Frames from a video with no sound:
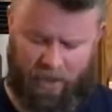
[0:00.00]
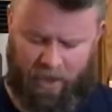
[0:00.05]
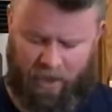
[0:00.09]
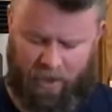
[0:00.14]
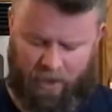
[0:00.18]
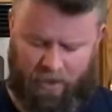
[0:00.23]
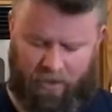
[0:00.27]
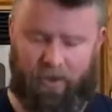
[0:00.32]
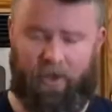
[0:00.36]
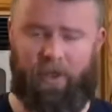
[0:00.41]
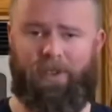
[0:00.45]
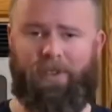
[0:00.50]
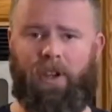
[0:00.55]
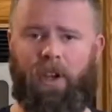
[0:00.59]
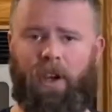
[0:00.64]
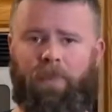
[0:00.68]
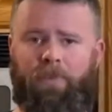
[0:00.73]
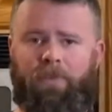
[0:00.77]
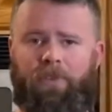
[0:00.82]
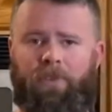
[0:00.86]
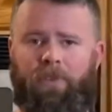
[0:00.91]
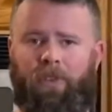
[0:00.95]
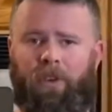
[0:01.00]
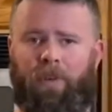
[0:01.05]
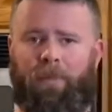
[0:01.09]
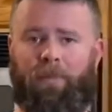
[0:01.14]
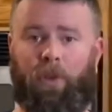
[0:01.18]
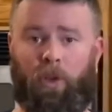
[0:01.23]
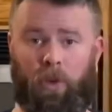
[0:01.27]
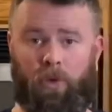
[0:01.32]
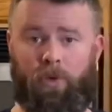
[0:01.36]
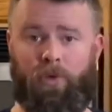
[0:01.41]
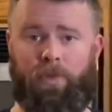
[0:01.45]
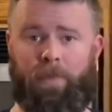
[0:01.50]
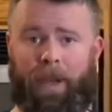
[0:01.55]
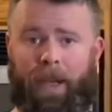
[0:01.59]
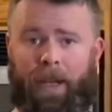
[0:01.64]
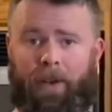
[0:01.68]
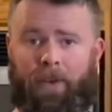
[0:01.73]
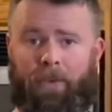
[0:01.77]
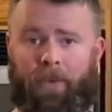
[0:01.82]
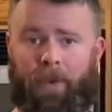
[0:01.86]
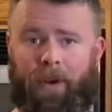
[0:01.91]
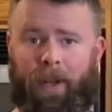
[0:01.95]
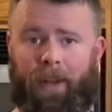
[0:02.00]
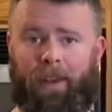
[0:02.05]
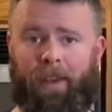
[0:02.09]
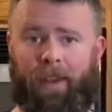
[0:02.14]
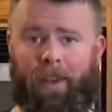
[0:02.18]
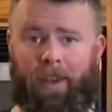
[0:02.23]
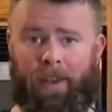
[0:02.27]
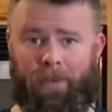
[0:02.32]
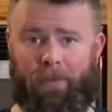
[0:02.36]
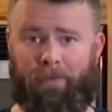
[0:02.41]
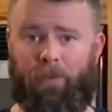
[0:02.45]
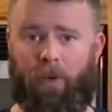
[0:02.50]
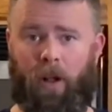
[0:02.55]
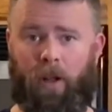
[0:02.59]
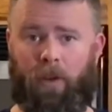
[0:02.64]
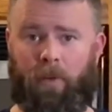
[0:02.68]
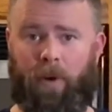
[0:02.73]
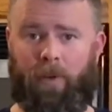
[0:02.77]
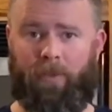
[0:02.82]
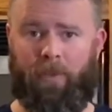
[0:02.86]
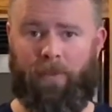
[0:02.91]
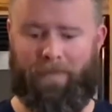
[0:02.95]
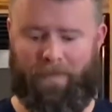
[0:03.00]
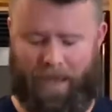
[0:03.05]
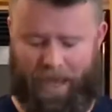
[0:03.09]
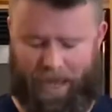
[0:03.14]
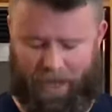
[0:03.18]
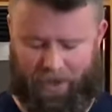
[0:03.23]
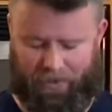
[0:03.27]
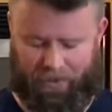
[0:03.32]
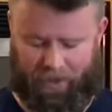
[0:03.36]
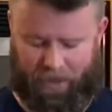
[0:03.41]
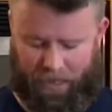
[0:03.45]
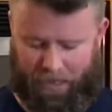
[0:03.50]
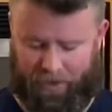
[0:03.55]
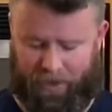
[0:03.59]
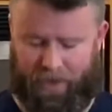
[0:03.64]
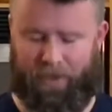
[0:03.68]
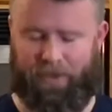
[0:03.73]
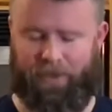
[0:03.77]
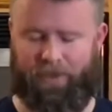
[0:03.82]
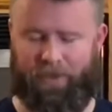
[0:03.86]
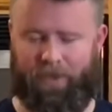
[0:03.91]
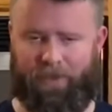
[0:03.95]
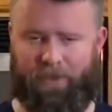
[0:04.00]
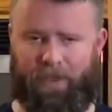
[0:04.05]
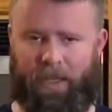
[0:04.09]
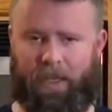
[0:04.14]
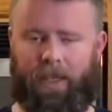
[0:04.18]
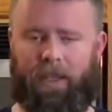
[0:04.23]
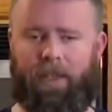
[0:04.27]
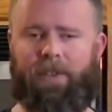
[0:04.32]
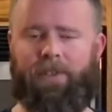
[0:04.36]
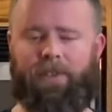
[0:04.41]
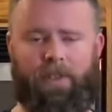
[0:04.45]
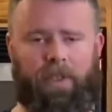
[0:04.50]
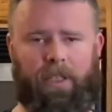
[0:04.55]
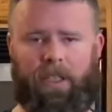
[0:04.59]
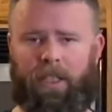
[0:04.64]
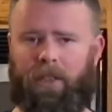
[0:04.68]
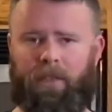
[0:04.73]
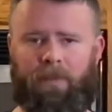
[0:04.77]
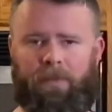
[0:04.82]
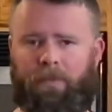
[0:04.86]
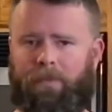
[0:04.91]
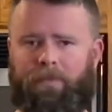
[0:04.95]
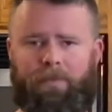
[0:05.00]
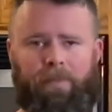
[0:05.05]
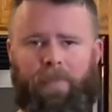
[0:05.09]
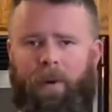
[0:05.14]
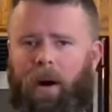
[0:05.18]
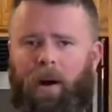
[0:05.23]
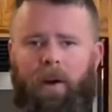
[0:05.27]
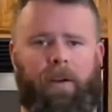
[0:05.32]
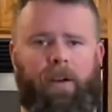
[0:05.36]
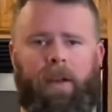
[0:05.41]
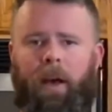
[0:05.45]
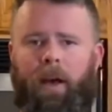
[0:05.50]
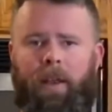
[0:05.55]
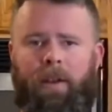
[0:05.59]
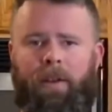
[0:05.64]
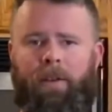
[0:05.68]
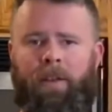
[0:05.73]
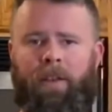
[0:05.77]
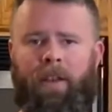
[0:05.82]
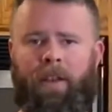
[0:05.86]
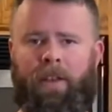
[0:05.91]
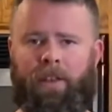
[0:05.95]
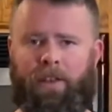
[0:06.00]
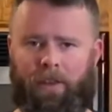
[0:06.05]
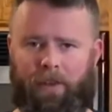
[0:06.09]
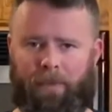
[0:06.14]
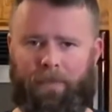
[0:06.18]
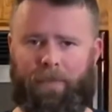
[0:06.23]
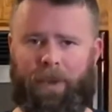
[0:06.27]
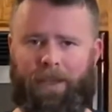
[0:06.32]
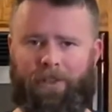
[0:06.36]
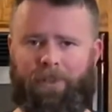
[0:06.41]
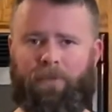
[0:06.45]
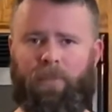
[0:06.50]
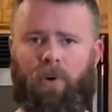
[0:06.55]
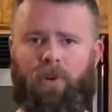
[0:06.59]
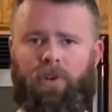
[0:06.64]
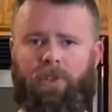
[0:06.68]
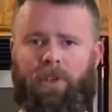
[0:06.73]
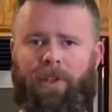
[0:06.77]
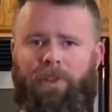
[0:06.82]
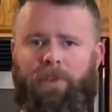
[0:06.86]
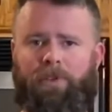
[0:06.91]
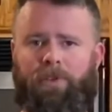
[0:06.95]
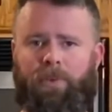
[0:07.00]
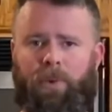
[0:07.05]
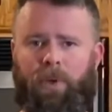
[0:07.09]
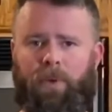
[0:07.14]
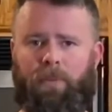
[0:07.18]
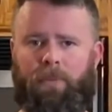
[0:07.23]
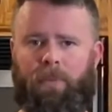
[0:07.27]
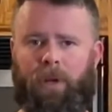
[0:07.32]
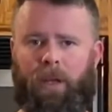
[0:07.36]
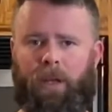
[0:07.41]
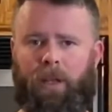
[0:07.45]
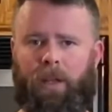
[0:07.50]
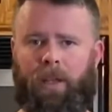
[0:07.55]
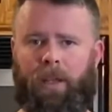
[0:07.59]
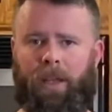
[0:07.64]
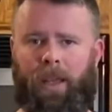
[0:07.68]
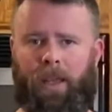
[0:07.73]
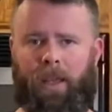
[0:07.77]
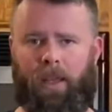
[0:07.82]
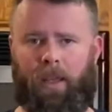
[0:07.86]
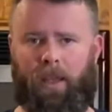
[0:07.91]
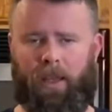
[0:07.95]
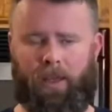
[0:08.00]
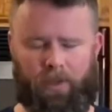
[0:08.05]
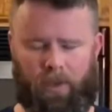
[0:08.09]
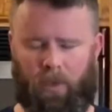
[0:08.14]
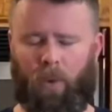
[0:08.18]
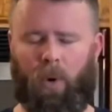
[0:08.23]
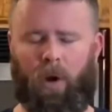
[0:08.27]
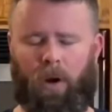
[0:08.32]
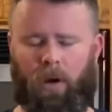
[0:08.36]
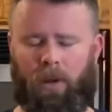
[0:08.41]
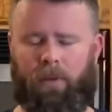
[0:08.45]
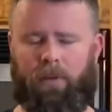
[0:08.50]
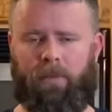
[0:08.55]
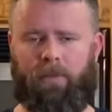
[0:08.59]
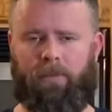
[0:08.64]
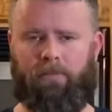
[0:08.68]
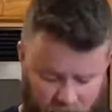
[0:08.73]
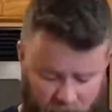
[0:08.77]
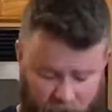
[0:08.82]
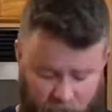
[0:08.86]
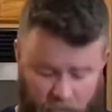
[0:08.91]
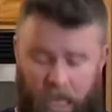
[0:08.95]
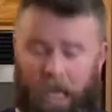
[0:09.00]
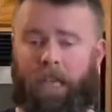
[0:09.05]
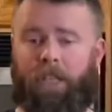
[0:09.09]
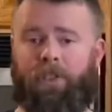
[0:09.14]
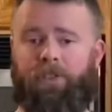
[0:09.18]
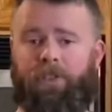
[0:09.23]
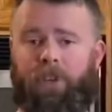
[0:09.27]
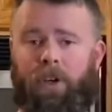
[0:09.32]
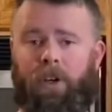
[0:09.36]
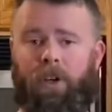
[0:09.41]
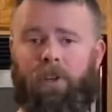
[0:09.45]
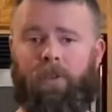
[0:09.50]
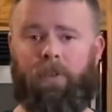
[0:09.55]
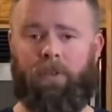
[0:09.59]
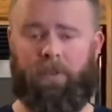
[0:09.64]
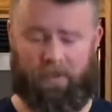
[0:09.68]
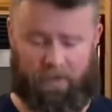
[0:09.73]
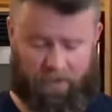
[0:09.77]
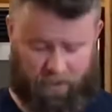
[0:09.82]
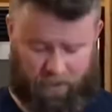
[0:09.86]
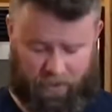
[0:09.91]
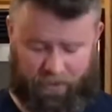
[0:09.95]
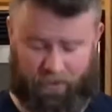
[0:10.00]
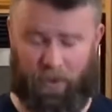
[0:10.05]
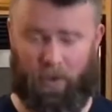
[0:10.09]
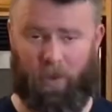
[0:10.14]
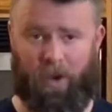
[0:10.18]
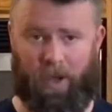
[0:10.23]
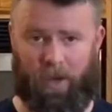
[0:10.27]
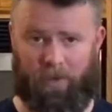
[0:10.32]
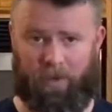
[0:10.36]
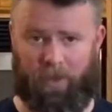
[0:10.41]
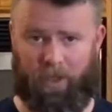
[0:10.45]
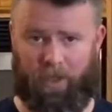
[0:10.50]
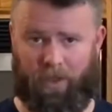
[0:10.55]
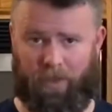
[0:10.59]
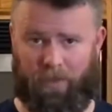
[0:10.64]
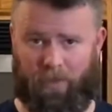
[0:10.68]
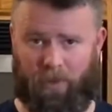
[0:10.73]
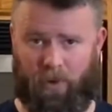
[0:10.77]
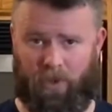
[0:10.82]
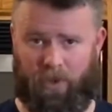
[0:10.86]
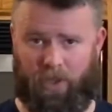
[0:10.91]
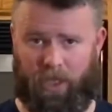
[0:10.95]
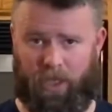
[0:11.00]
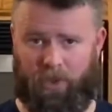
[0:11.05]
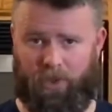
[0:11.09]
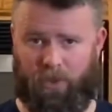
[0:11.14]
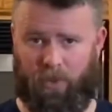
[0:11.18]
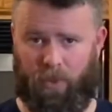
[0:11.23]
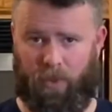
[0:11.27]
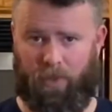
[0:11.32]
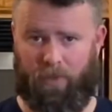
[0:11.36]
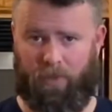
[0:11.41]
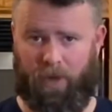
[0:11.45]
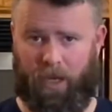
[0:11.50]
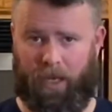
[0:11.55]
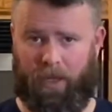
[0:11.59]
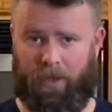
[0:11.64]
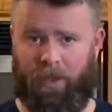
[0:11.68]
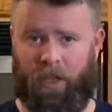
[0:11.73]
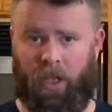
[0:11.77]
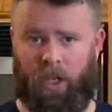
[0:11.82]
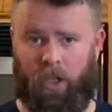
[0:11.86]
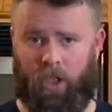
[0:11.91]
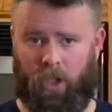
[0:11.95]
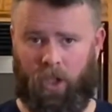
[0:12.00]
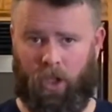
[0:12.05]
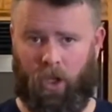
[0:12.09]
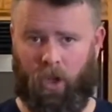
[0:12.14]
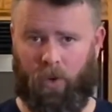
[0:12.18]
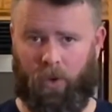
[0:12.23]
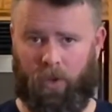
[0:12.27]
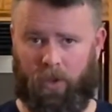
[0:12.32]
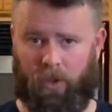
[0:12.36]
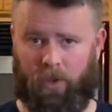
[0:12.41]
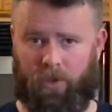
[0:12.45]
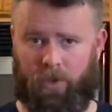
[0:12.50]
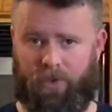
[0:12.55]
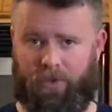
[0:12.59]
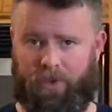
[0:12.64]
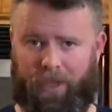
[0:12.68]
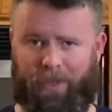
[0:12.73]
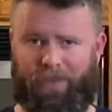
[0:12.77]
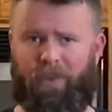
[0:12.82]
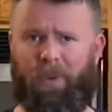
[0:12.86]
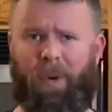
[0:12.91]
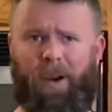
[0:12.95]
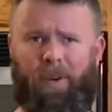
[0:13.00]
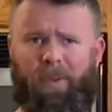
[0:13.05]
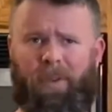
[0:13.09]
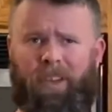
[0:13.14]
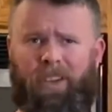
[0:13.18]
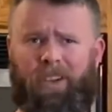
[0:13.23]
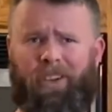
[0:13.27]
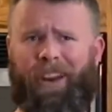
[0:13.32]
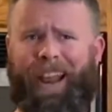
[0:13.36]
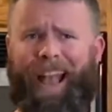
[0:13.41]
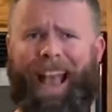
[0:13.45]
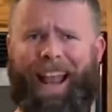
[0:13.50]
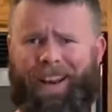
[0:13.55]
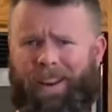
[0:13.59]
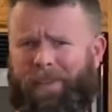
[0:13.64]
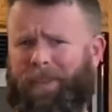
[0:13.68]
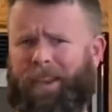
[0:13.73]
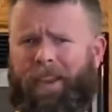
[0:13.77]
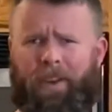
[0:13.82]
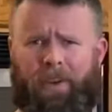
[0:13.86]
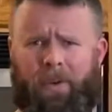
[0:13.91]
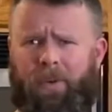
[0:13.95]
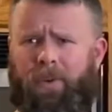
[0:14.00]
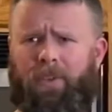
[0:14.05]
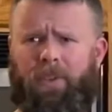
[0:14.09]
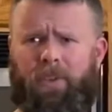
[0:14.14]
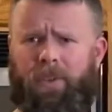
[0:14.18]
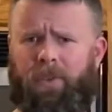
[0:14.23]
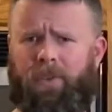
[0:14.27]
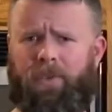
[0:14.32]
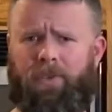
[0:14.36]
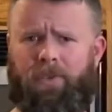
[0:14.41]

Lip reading: This comes from Lou's Bakery in Fall River, Mass, and this is easily, bar none, the best Portuguese sweet bread in the world. So, if you want a really good Portuguese sweet bread, go to Lou's. If you want really good anything, go to Lou's.